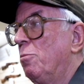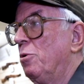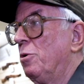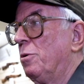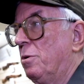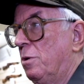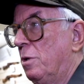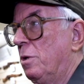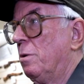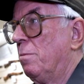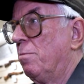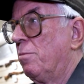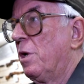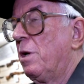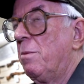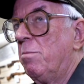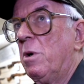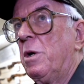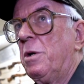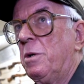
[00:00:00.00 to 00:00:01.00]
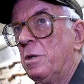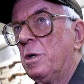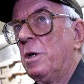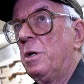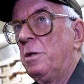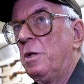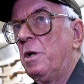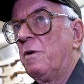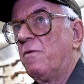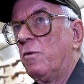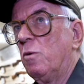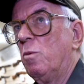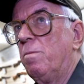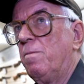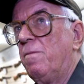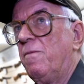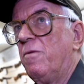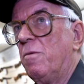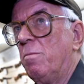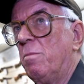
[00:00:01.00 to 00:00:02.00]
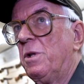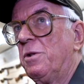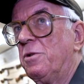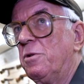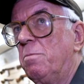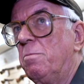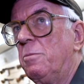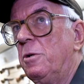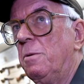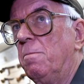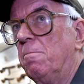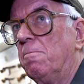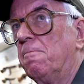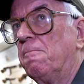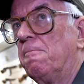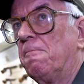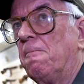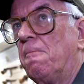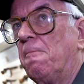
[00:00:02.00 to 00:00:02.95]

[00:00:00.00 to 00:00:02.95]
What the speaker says: But they maintained that for months. Yeah.